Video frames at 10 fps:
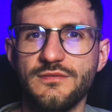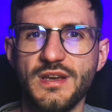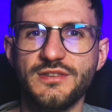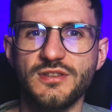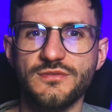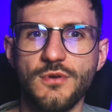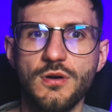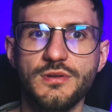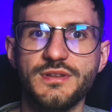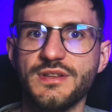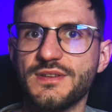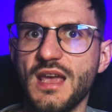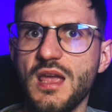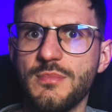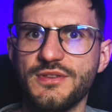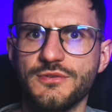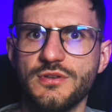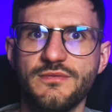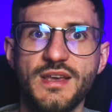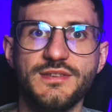investor's role in this game is
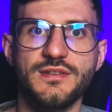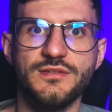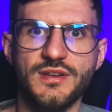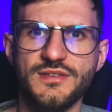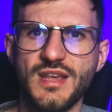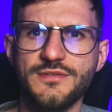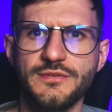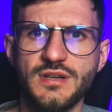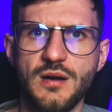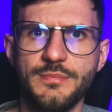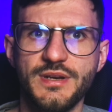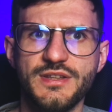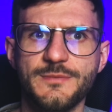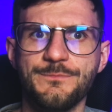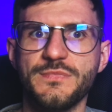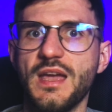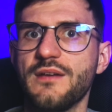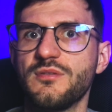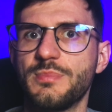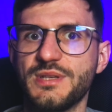to invest in successful companies that
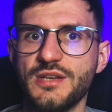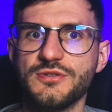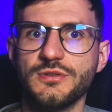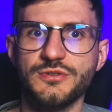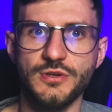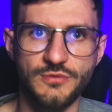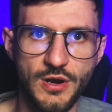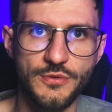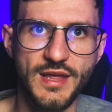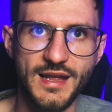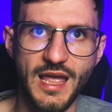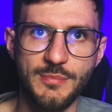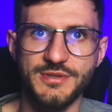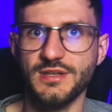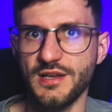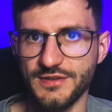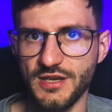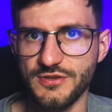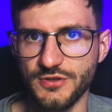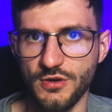have the potential to grow their
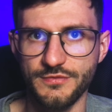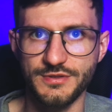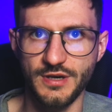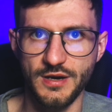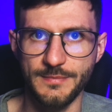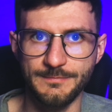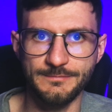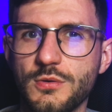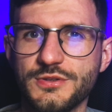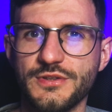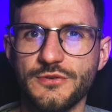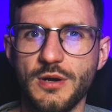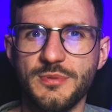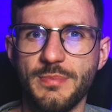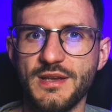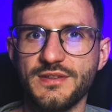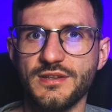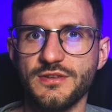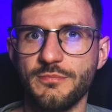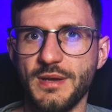capitalization over time. I will describe the
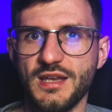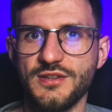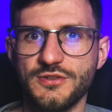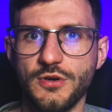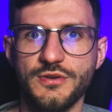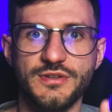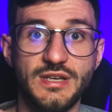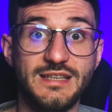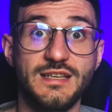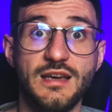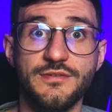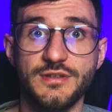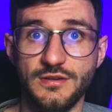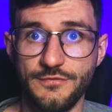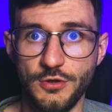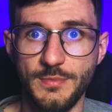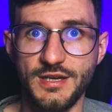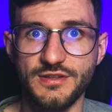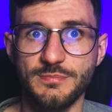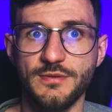basics of picking stocks and ETFs in a few
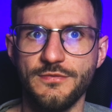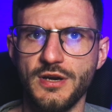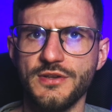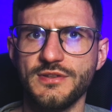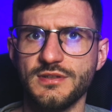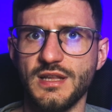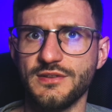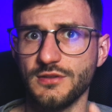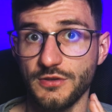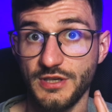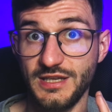minutes, but first, let's look at